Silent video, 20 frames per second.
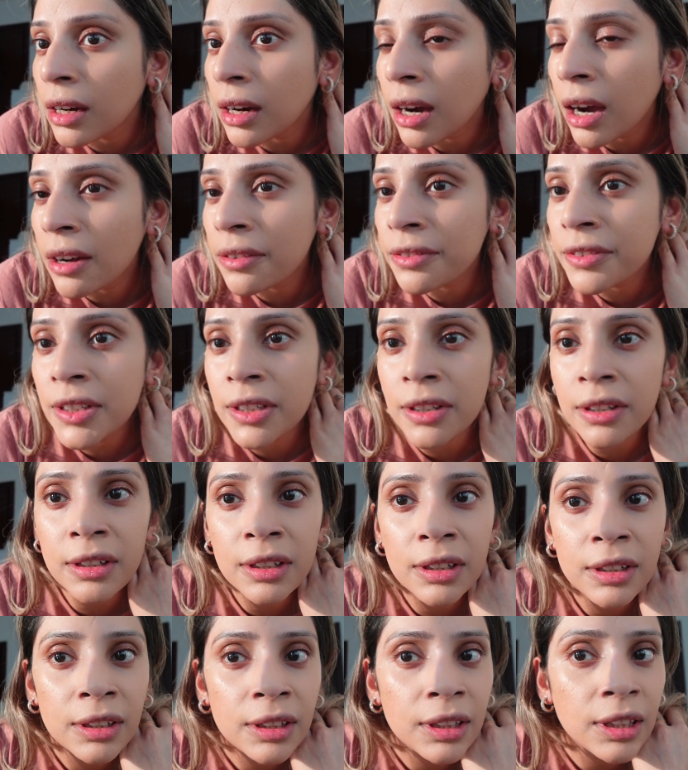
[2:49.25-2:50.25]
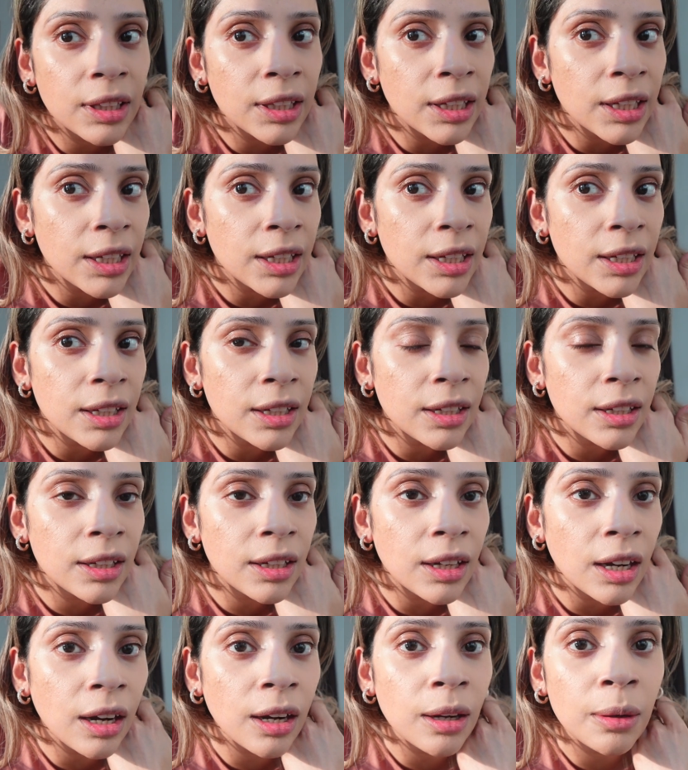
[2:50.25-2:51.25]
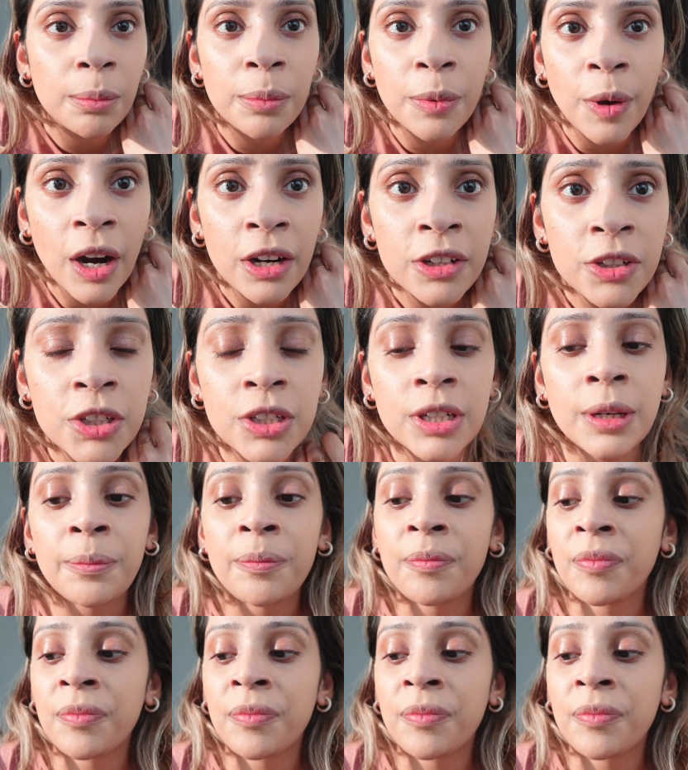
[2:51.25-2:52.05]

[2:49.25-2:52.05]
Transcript: after the brush.